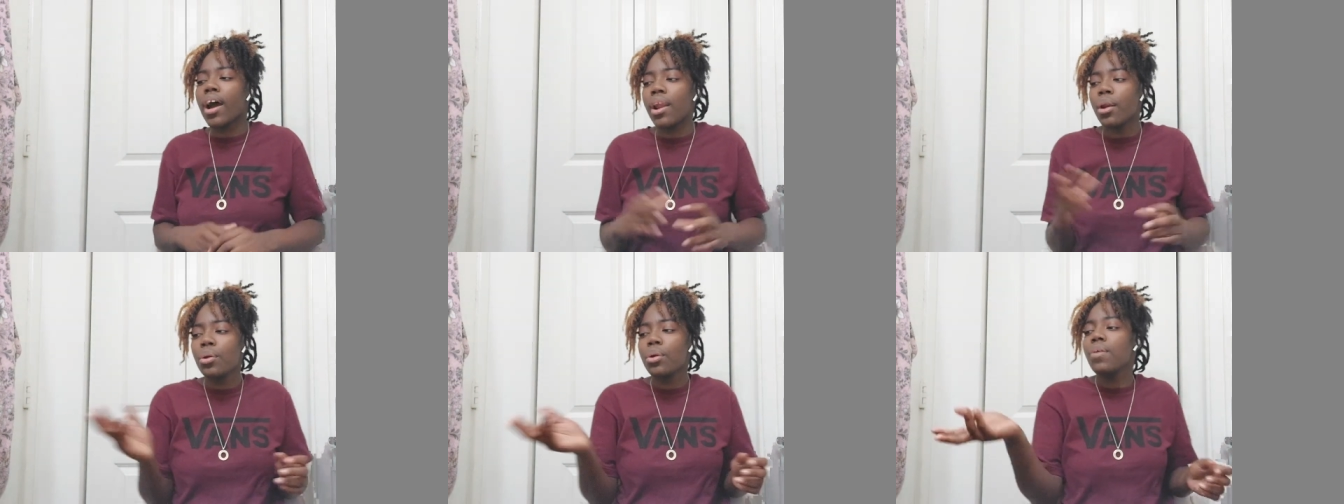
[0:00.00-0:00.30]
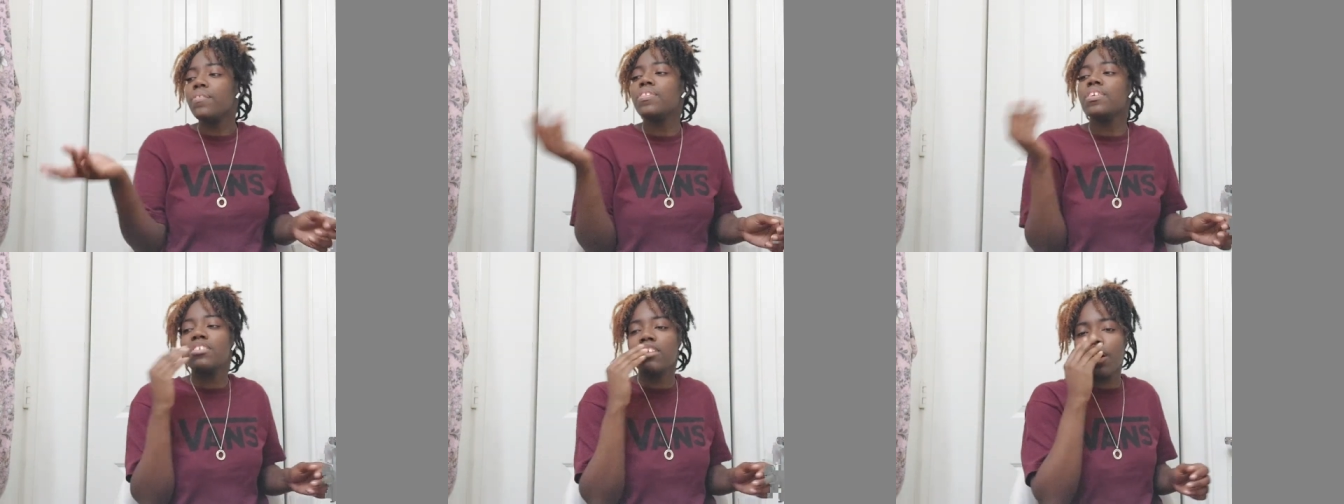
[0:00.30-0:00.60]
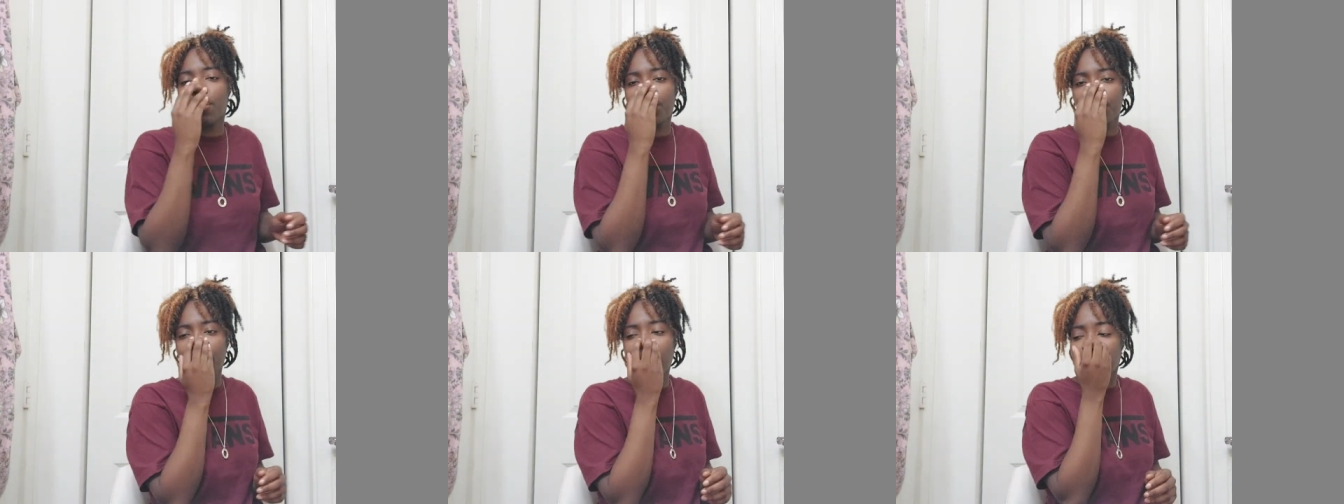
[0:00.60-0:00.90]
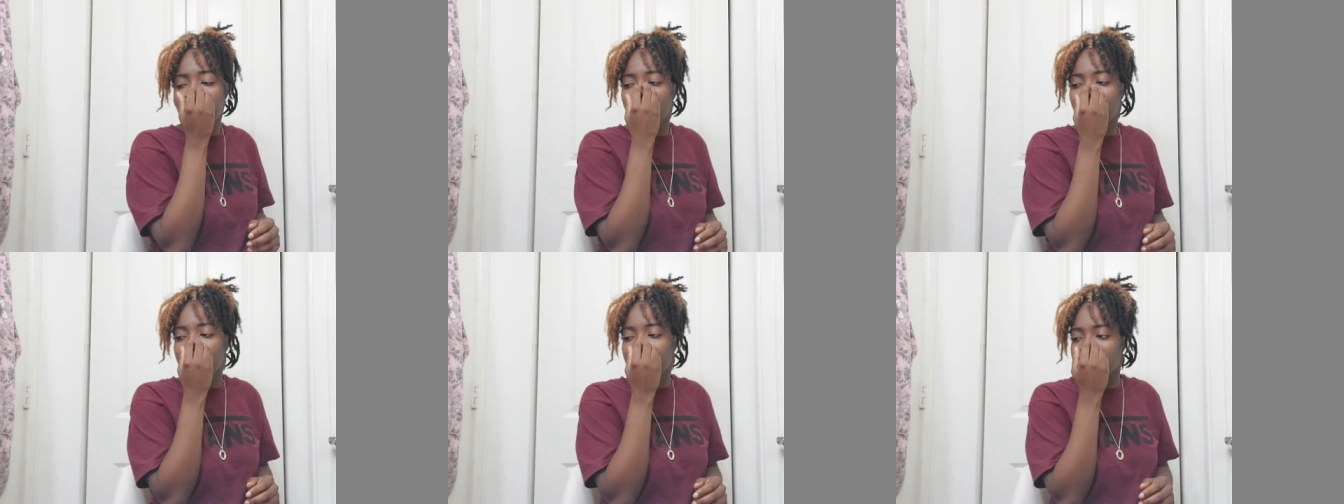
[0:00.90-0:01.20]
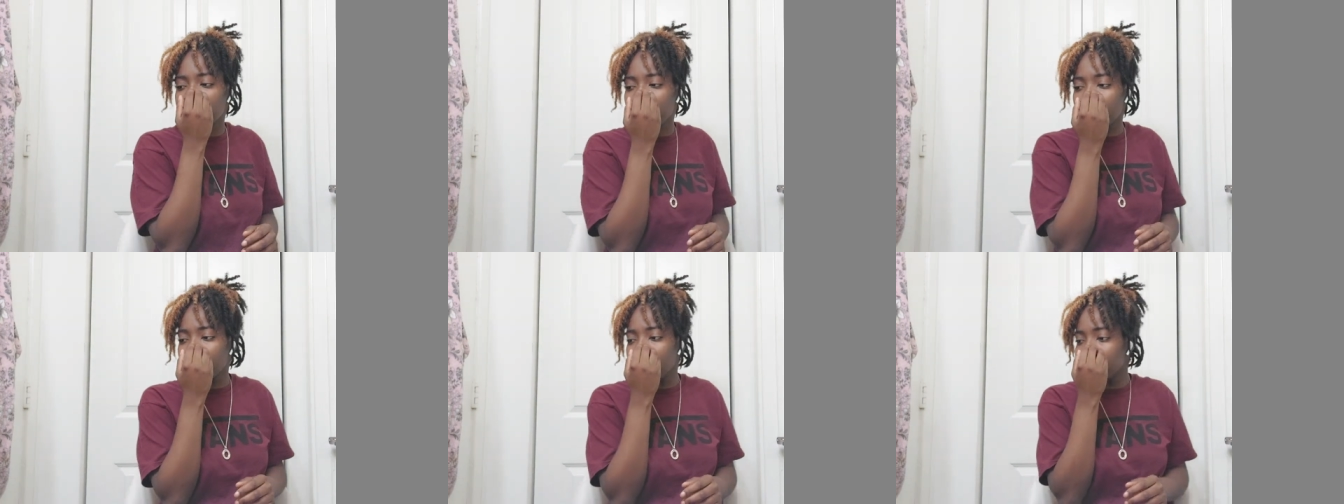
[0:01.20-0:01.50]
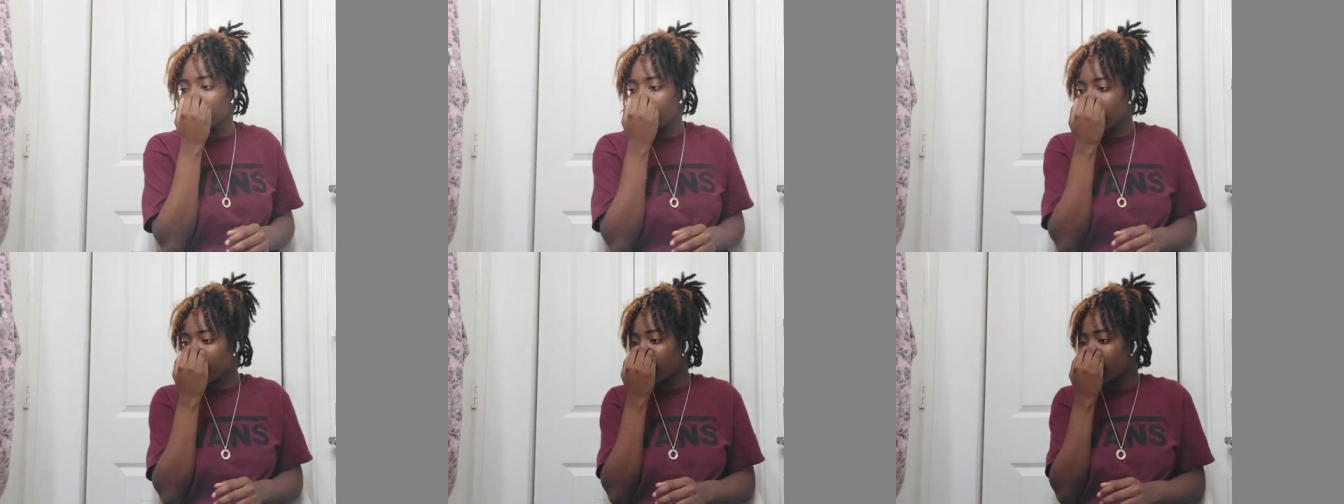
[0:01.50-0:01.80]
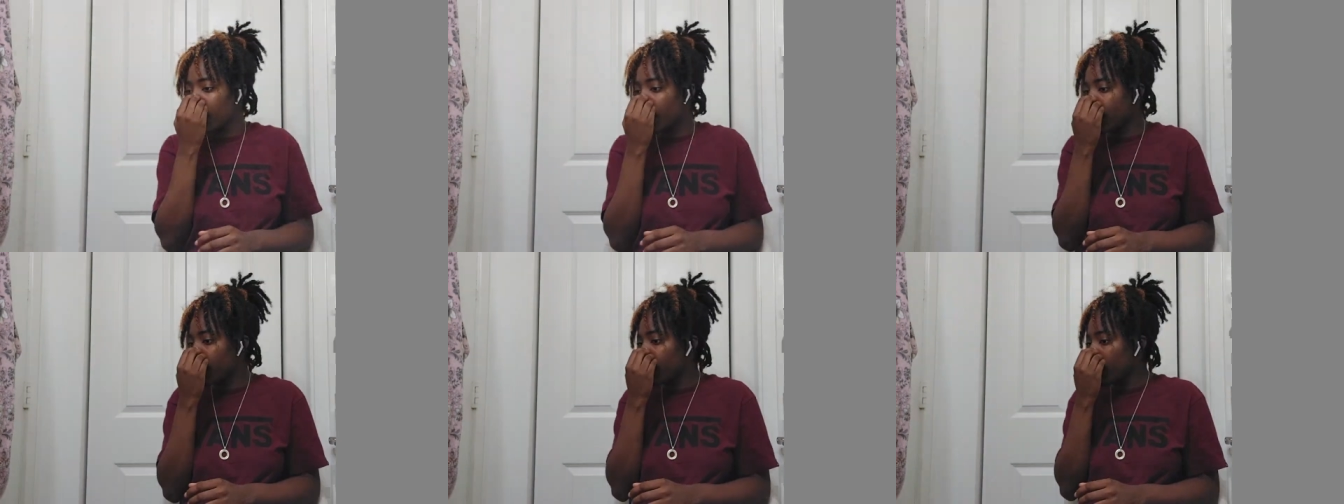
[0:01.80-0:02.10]
I don't know if these are reruns or these are
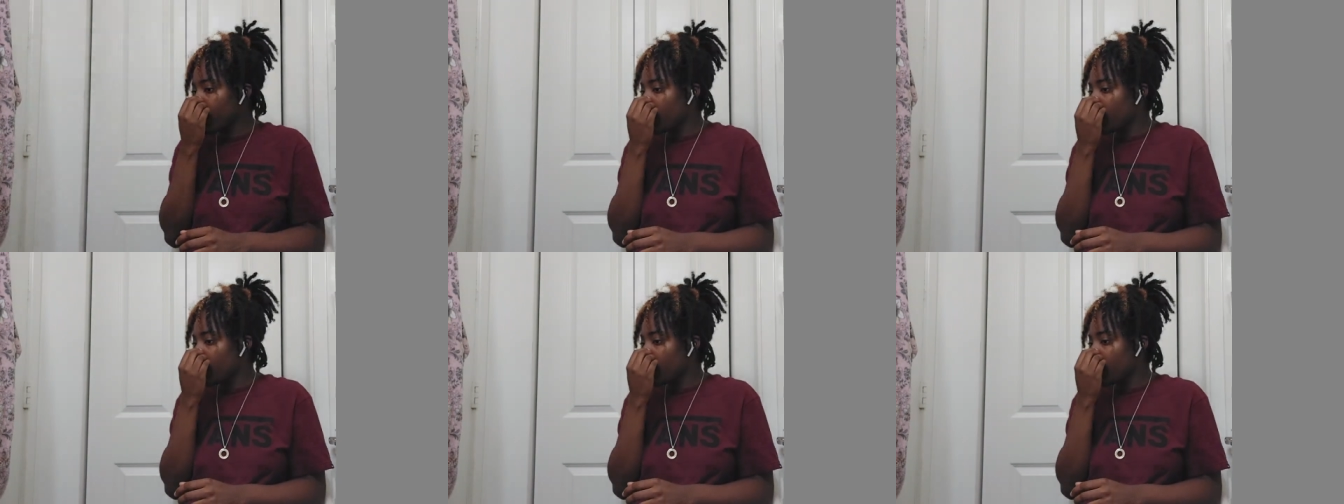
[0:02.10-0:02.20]
like,